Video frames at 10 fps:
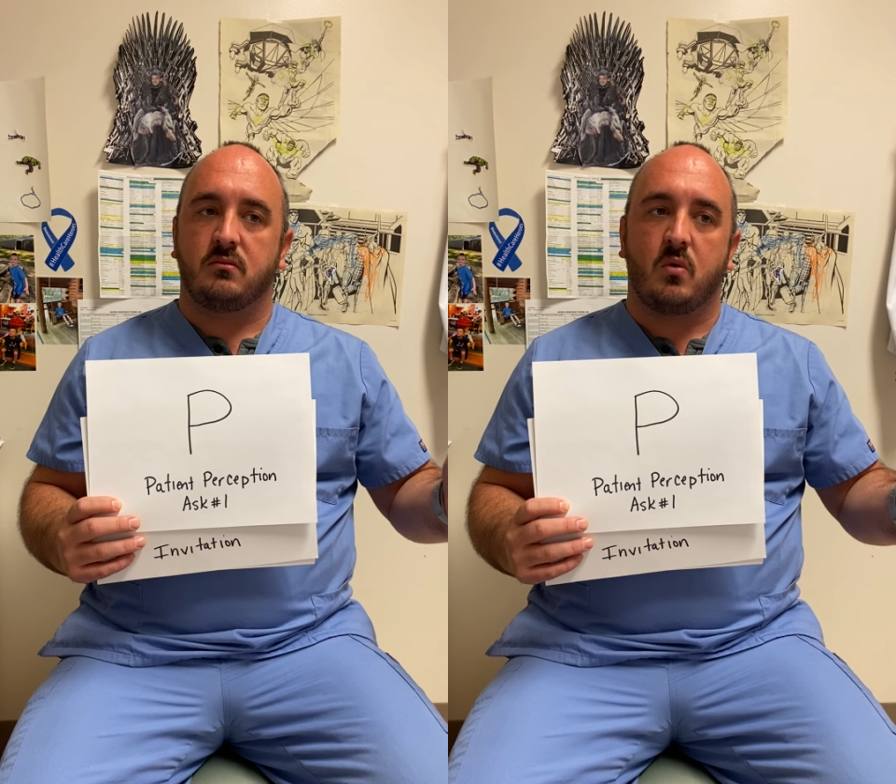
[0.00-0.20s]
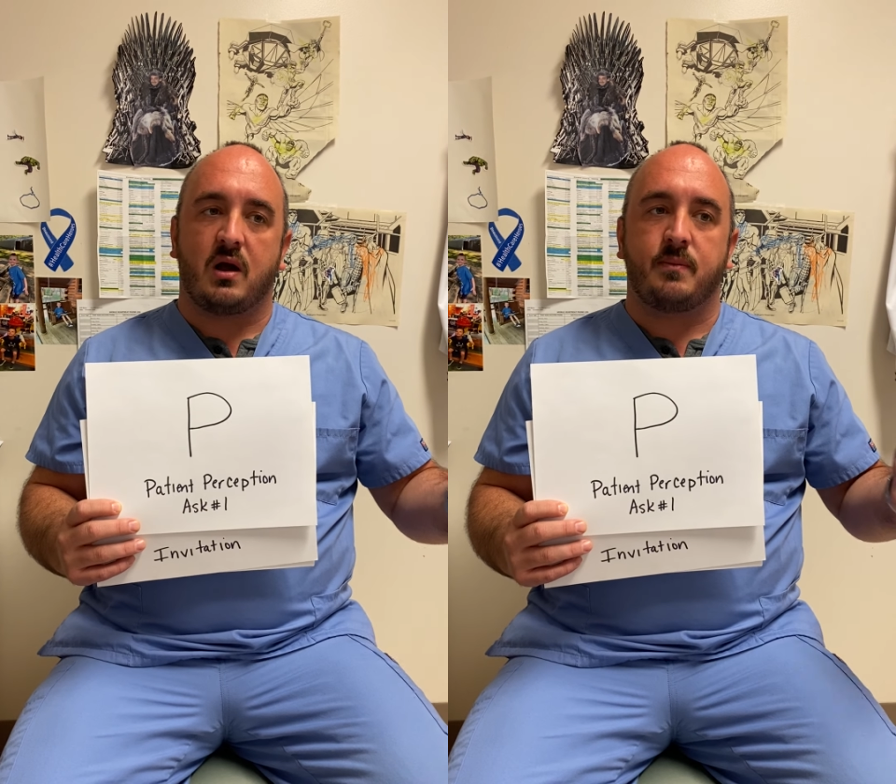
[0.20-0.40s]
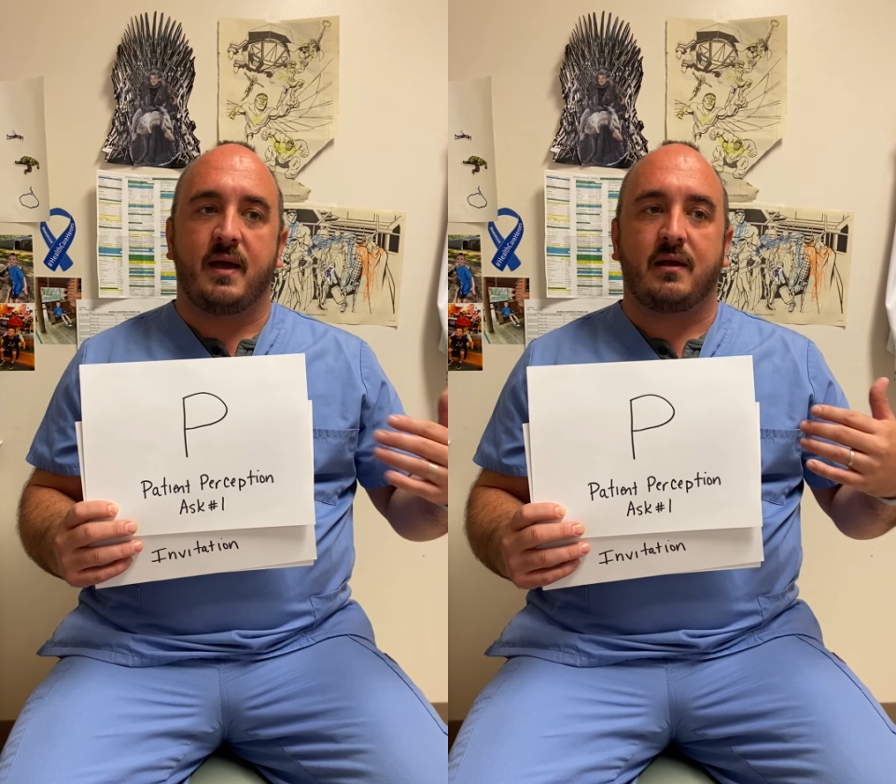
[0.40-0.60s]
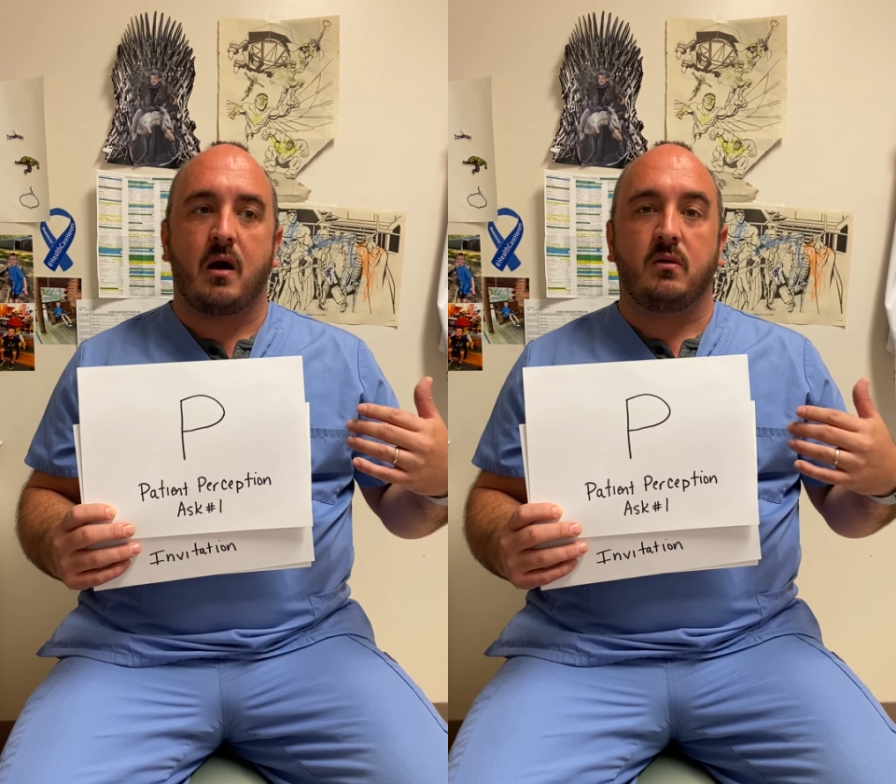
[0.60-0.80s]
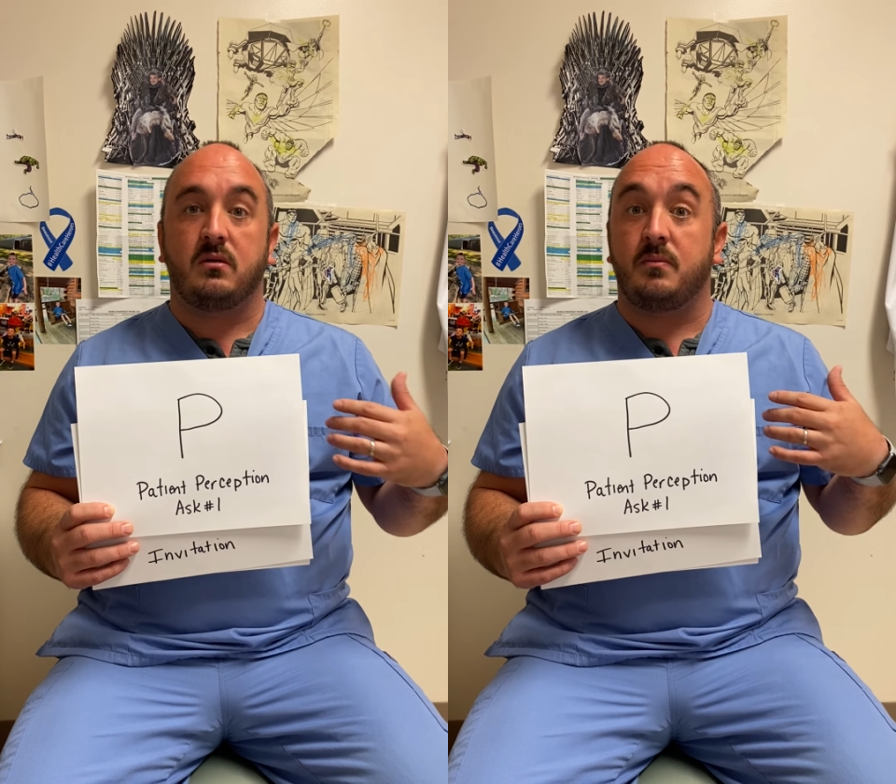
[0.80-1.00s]
walk back
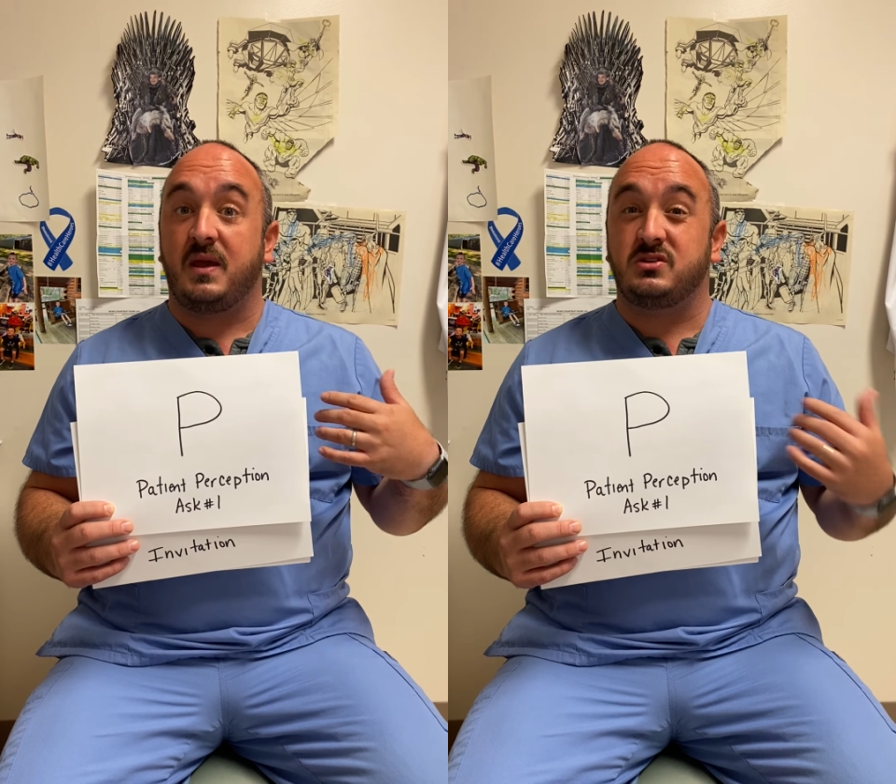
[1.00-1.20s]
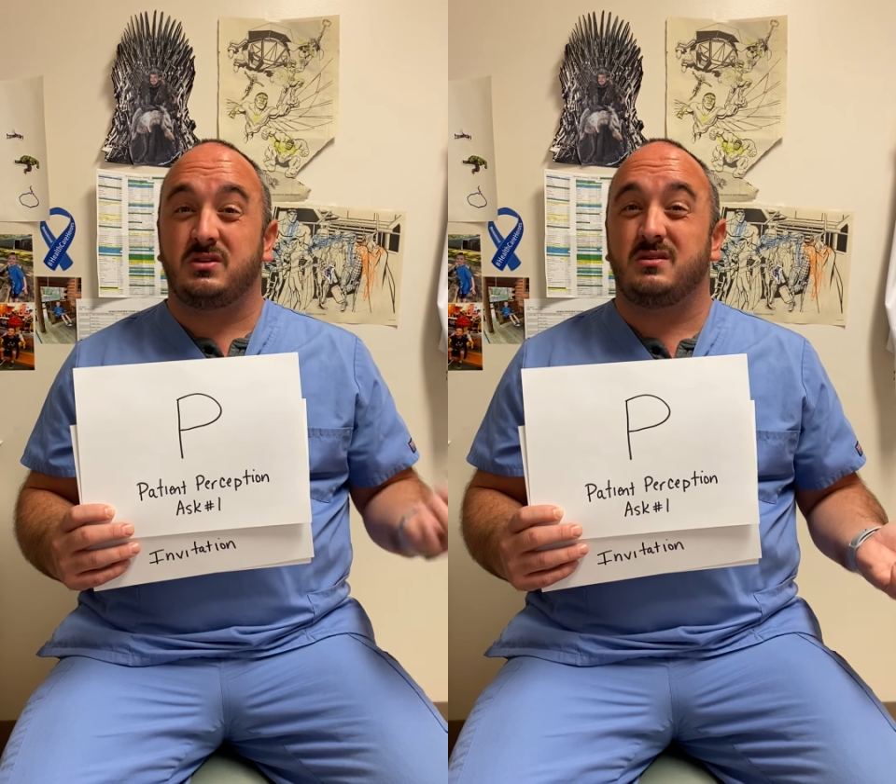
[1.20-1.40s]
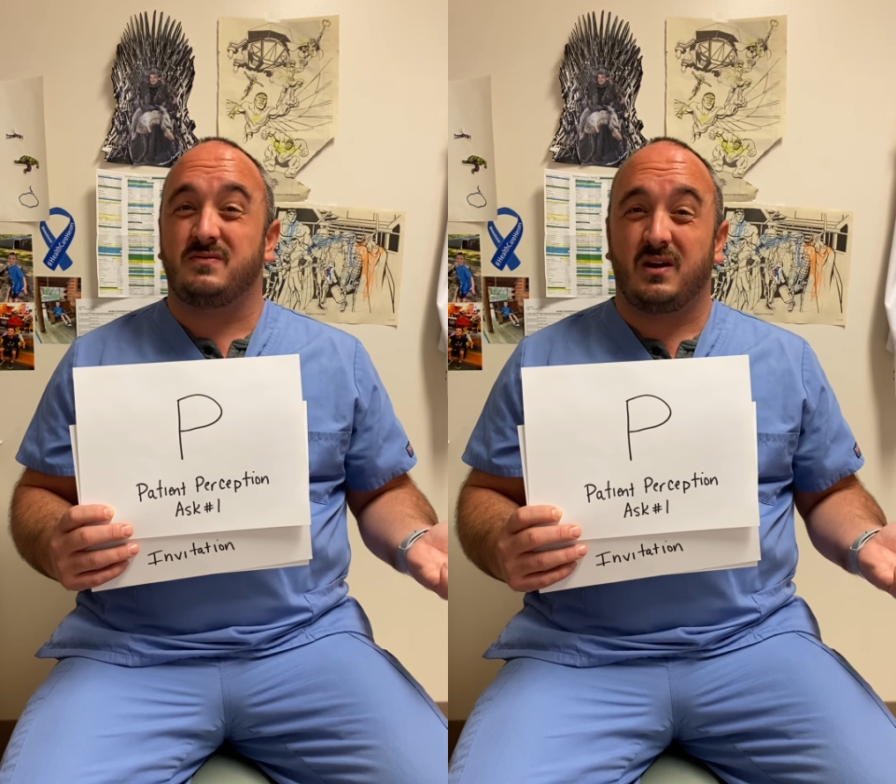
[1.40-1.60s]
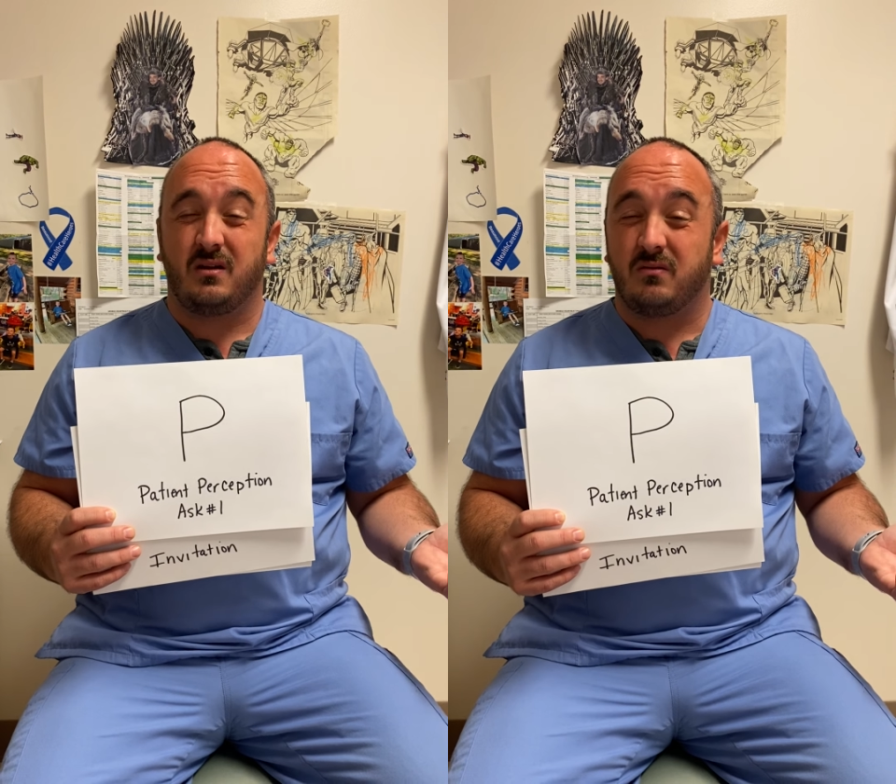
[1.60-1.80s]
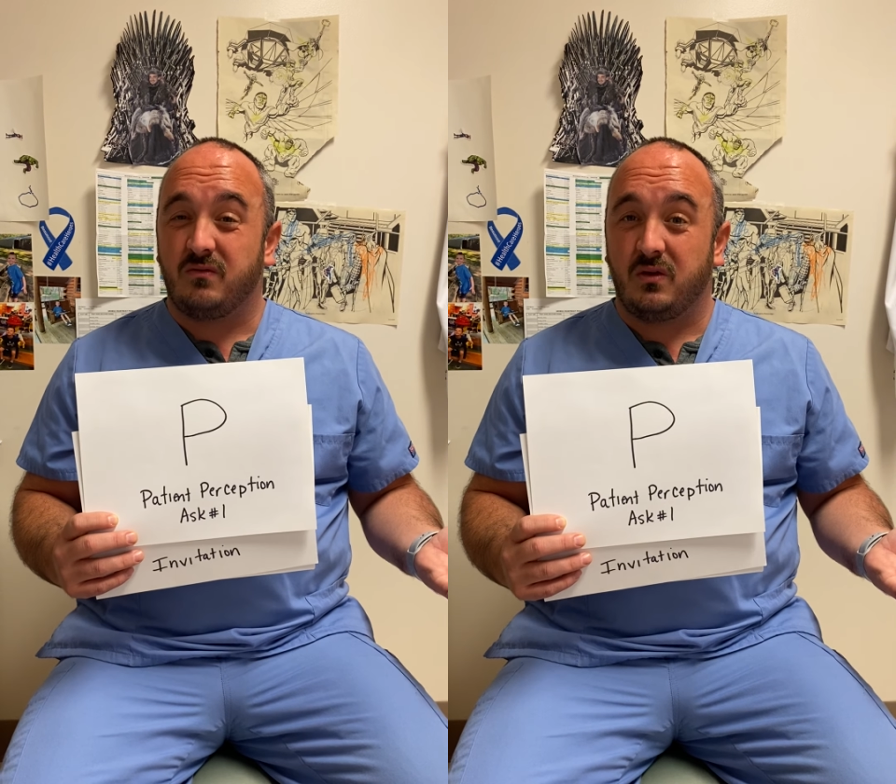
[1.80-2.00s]
out and the patient is very
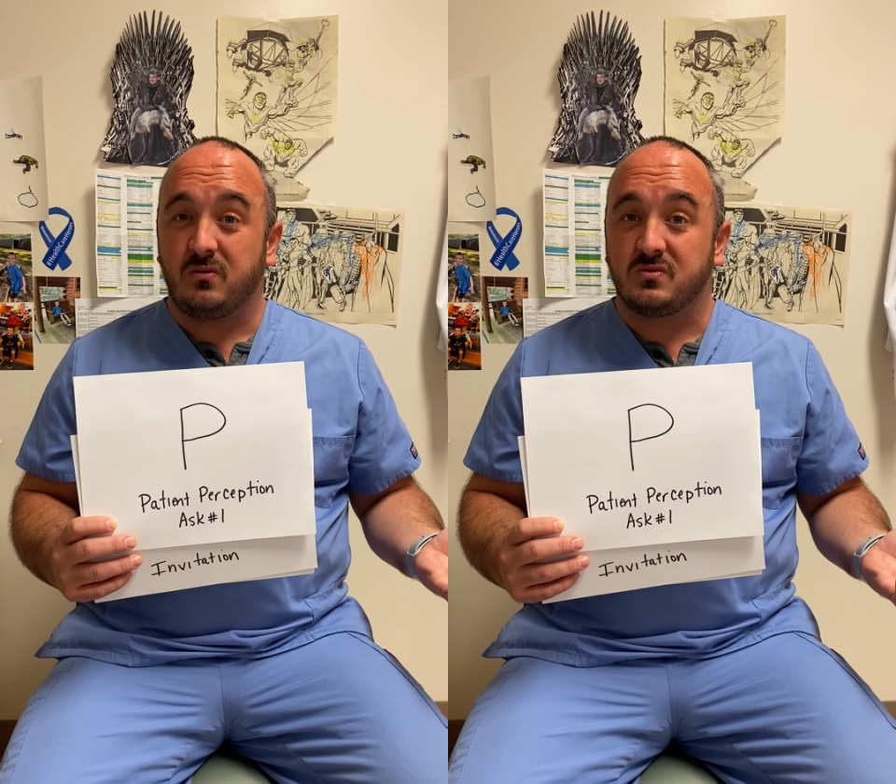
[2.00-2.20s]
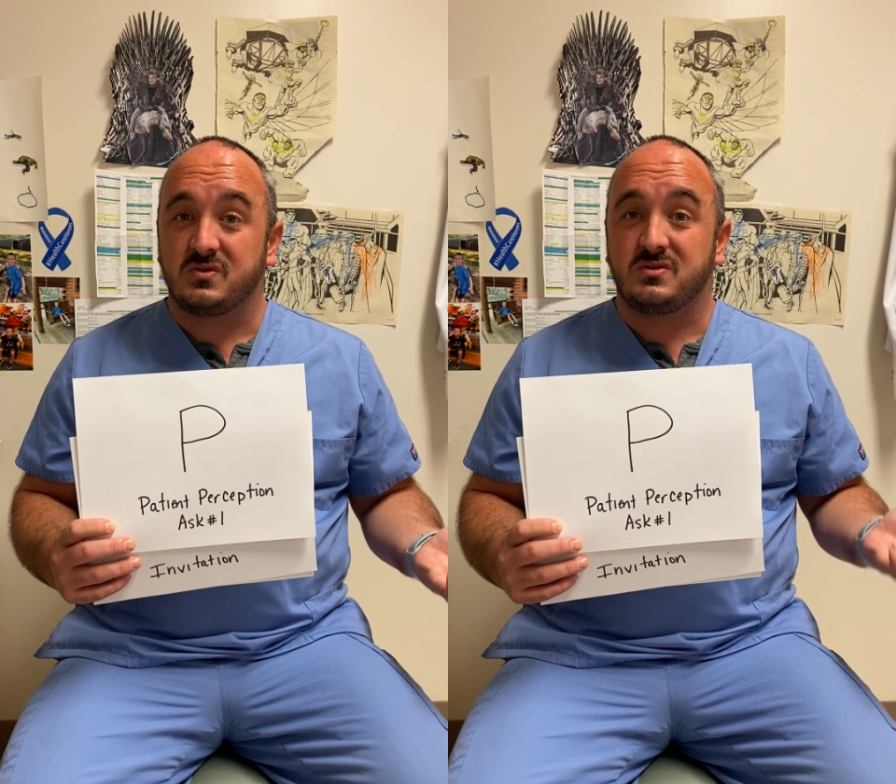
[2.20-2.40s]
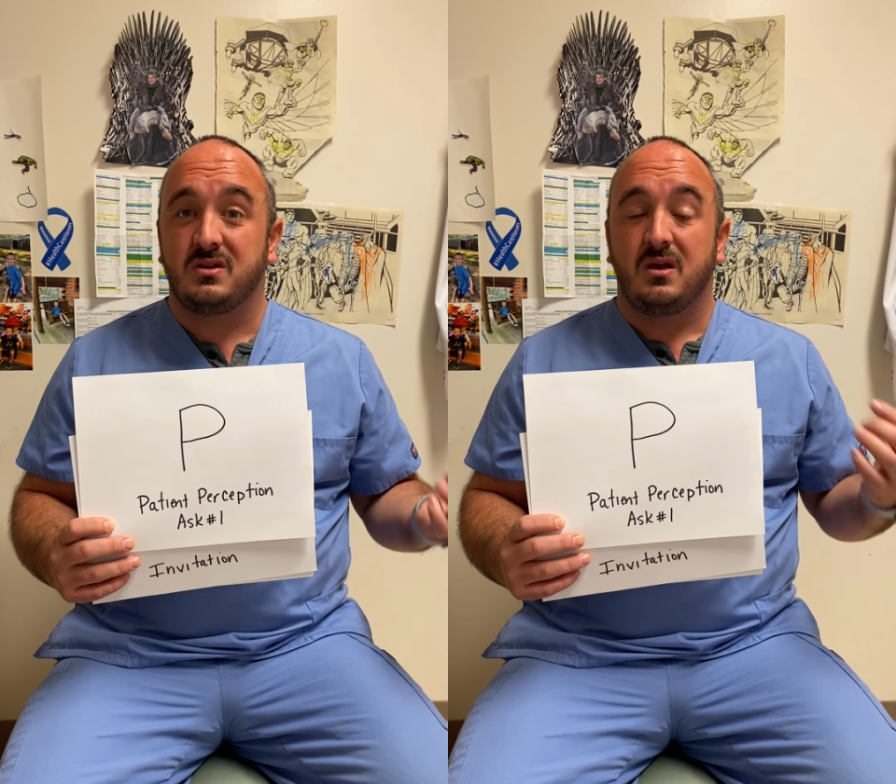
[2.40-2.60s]
confused.